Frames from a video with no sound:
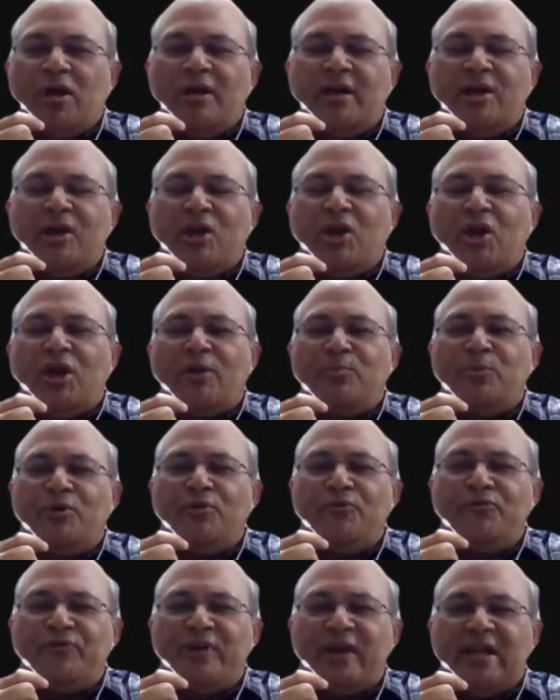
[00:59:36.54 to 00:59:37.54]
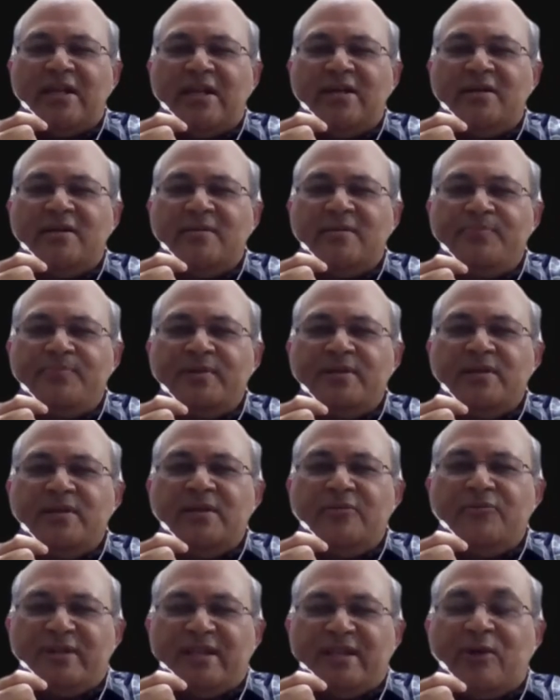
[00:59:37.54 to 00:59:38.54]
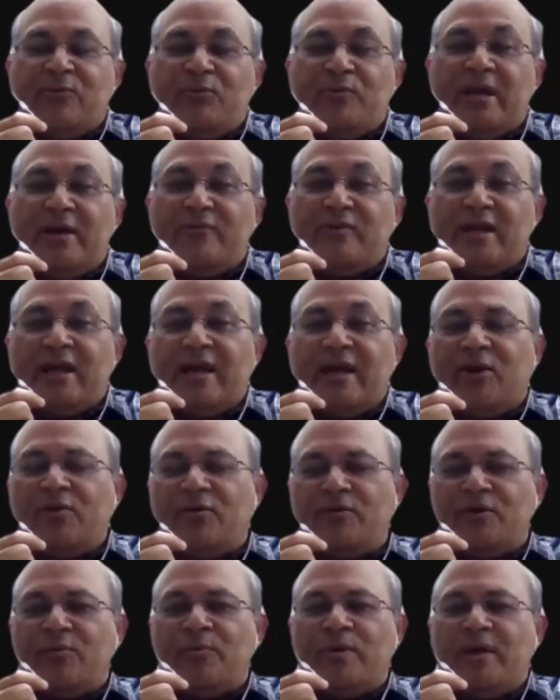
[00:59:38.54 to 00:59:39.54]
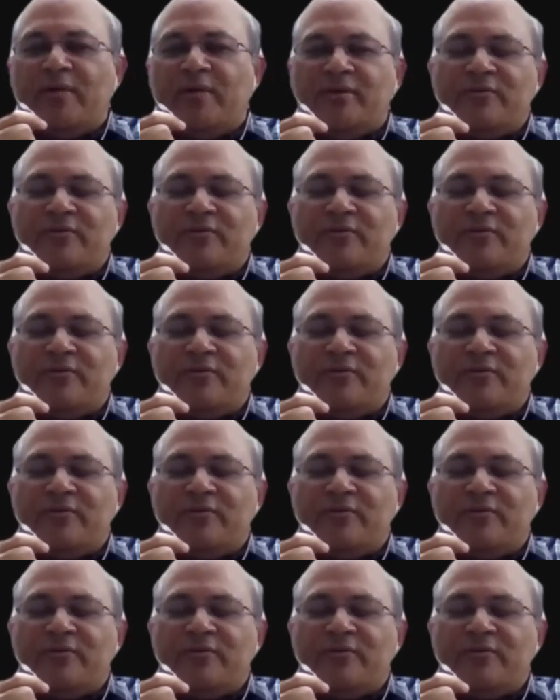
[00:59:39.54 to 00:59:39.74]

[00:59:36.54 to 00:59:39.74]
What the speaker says: tolerate a lot more failure. For that, we have to get out of the way.